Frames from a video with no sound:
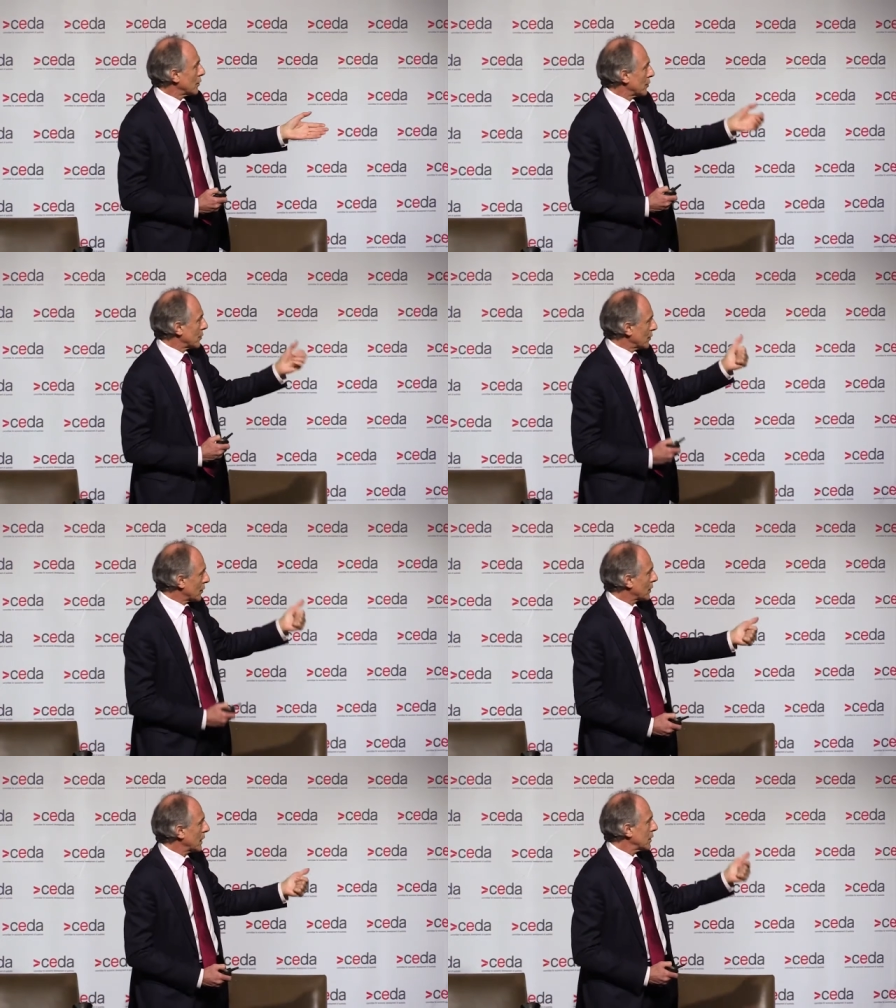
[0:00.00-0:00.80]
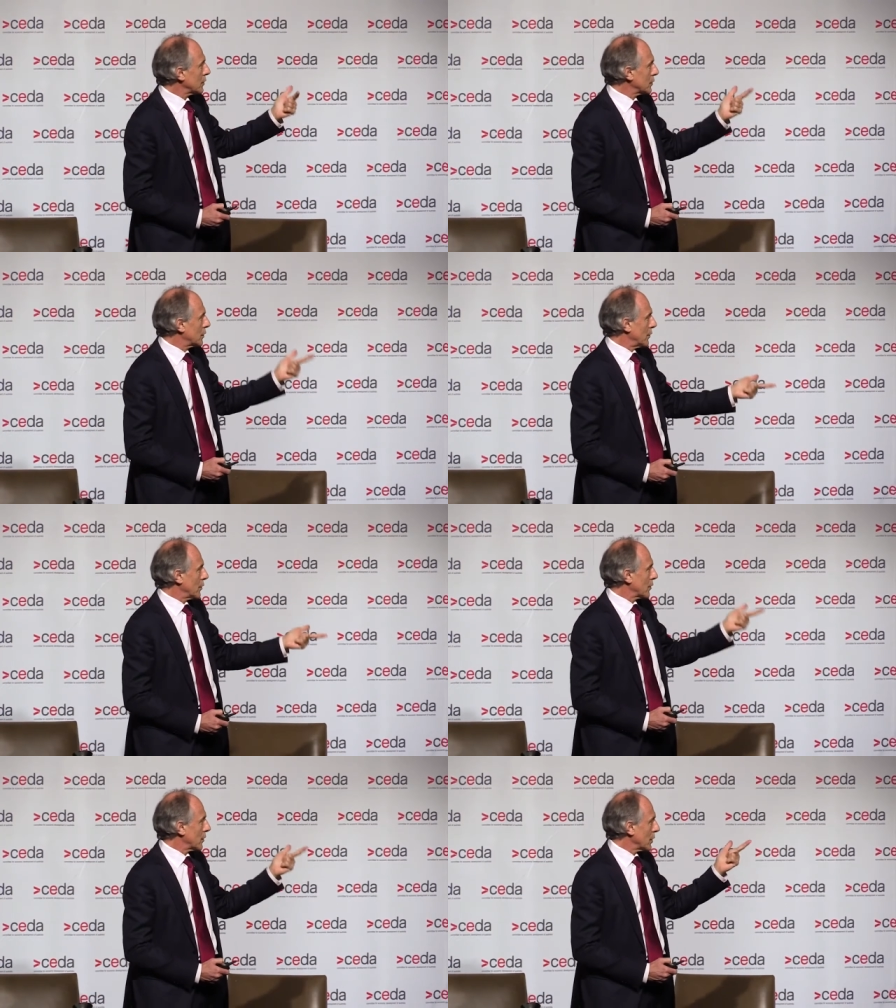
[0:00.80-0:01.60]
I've gone through, scale,
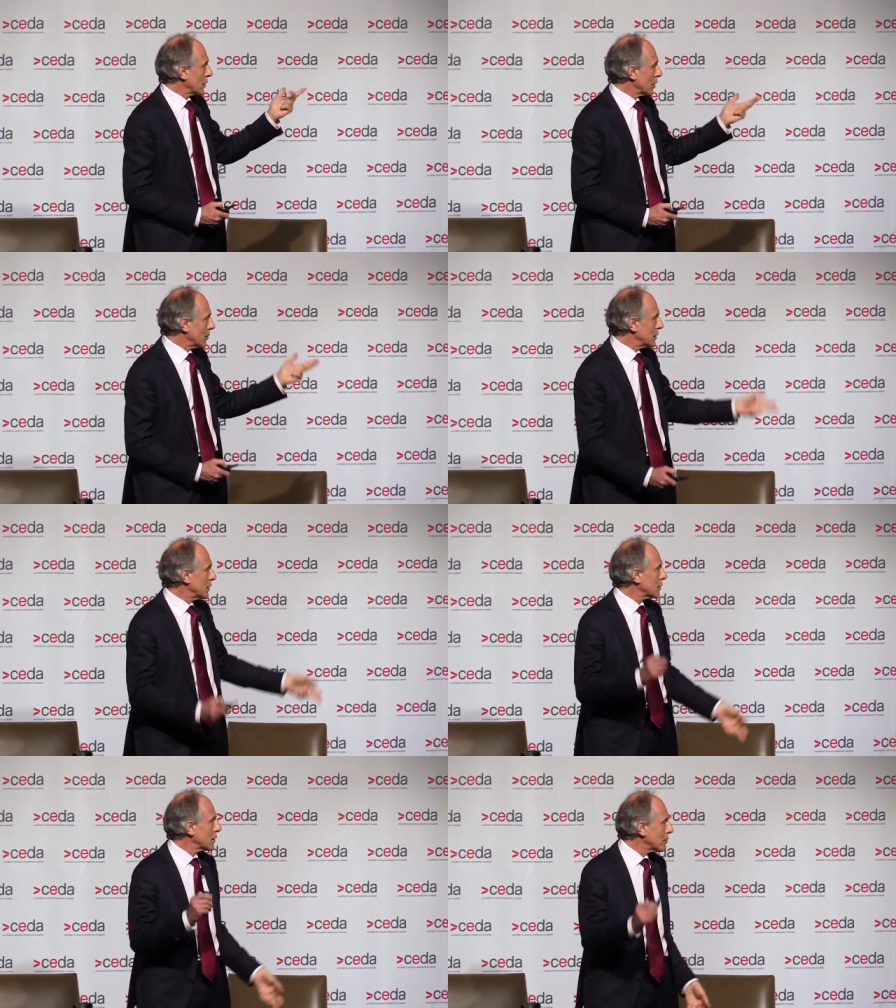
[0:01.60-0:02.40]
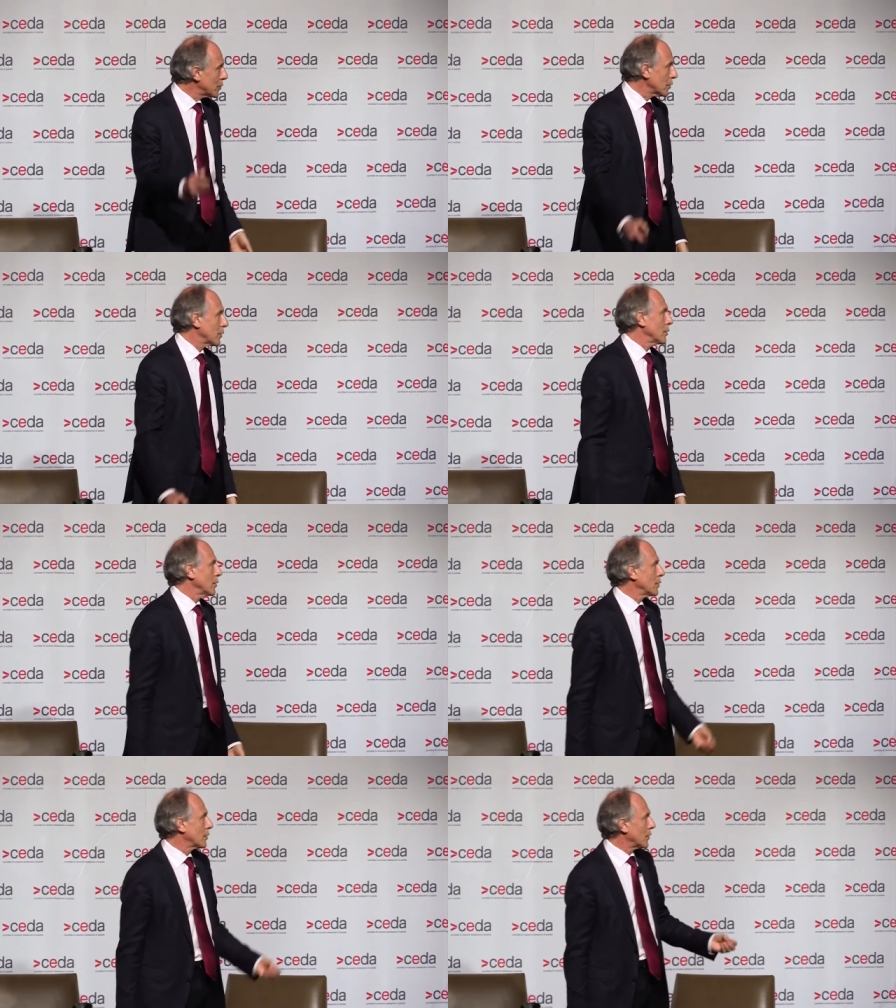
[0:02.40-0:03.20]
diversity, and competition. I put it to
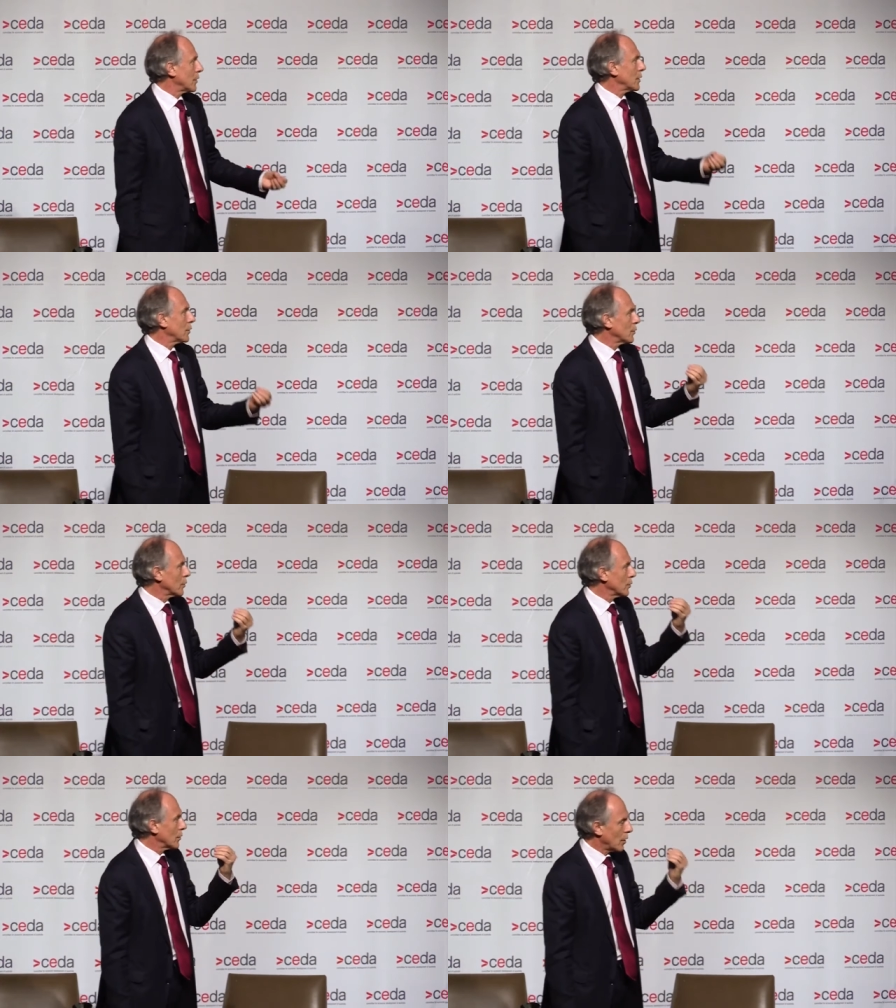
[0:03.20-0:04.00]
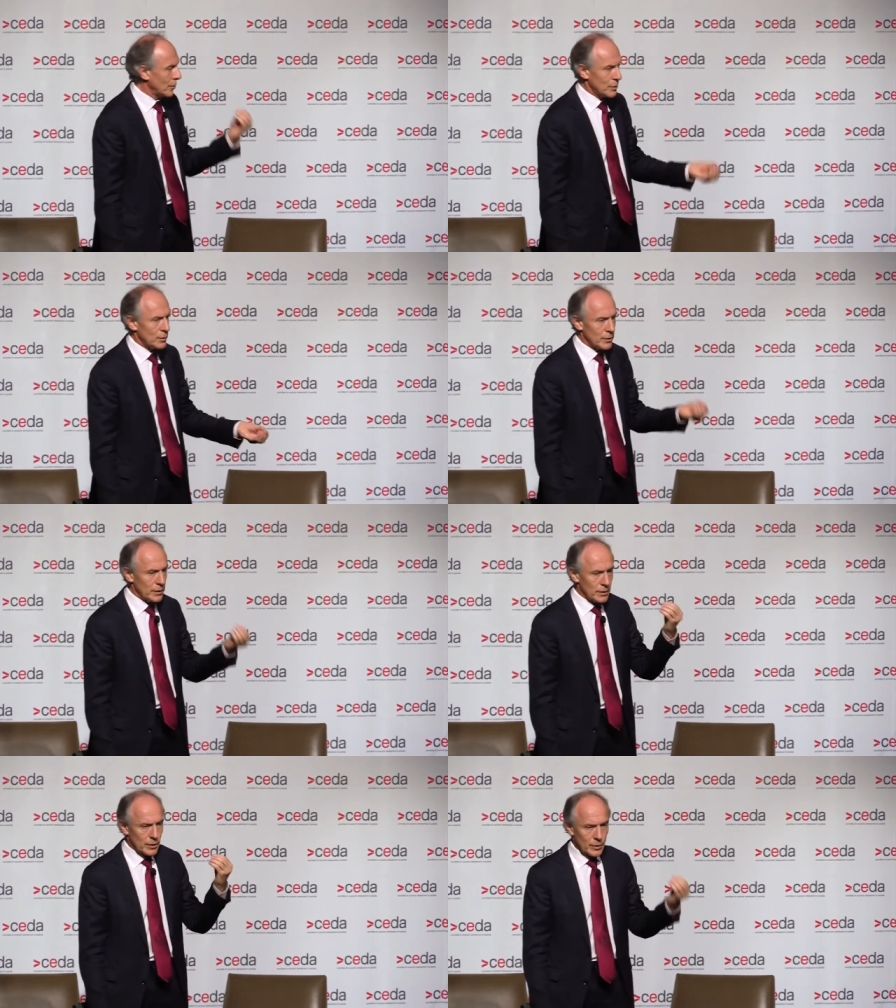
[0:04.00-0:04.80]
you that they're all
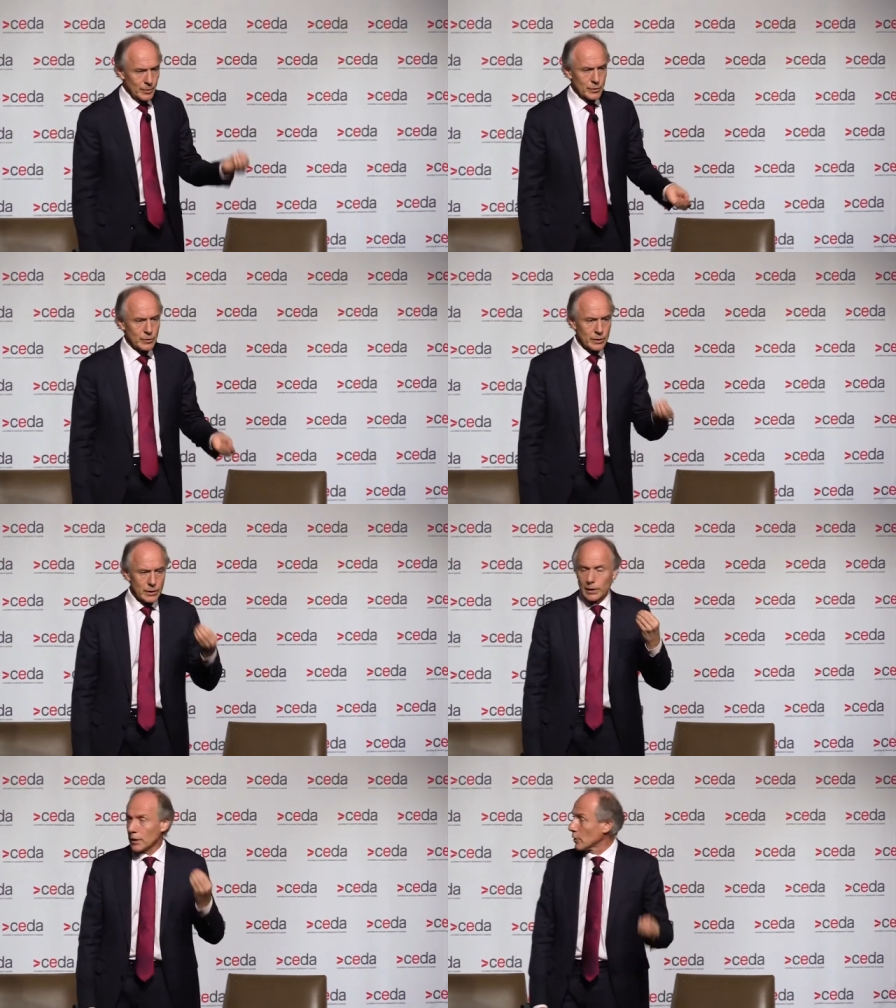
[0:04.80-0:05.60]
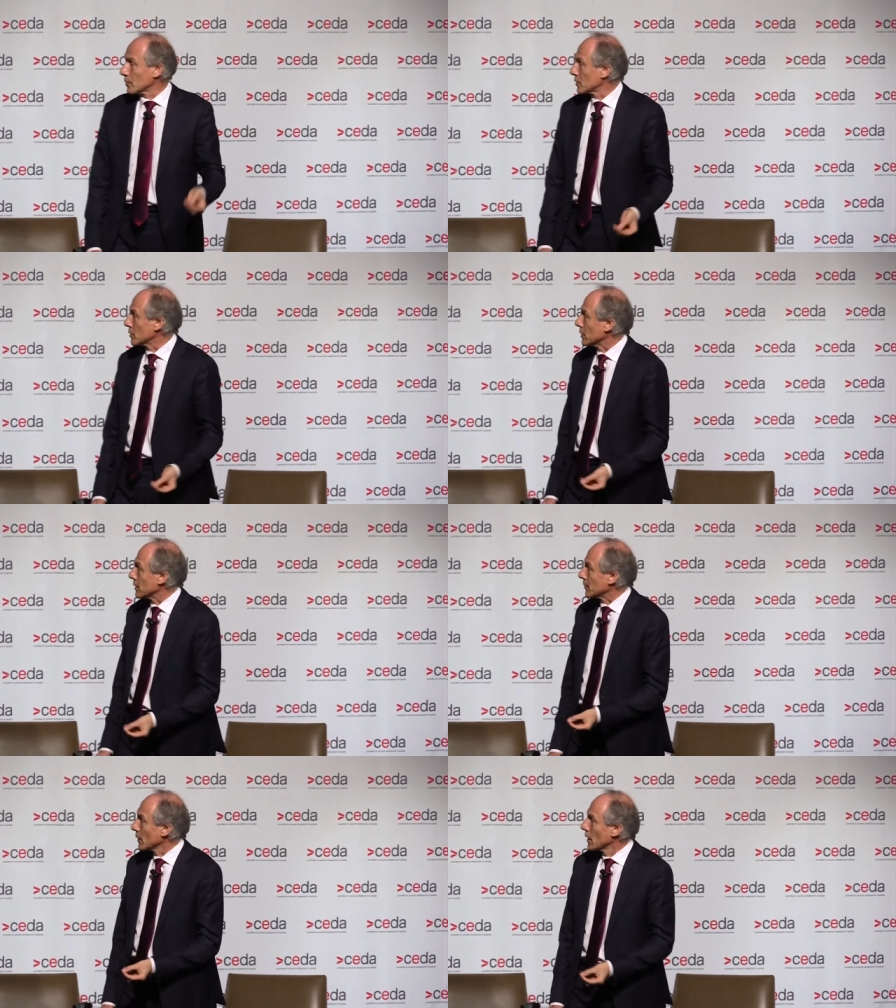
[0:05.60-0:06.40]
opportunity, opportunity, and
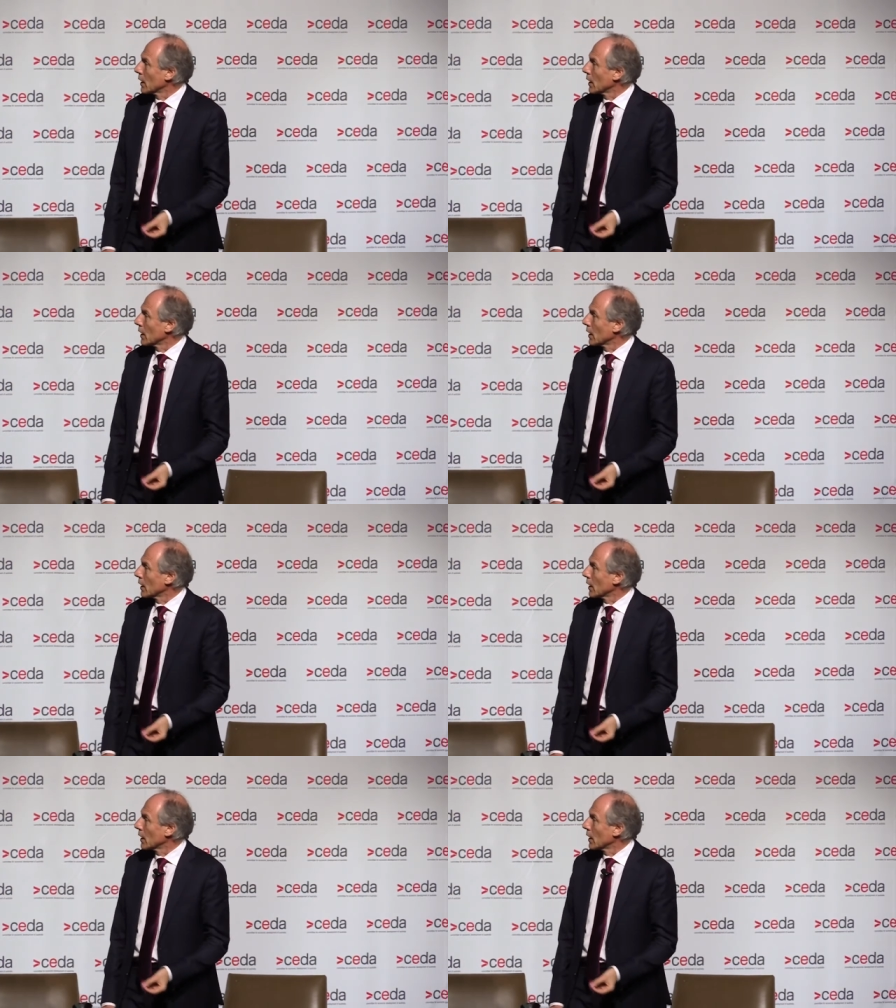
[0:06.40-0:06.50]
opportunity.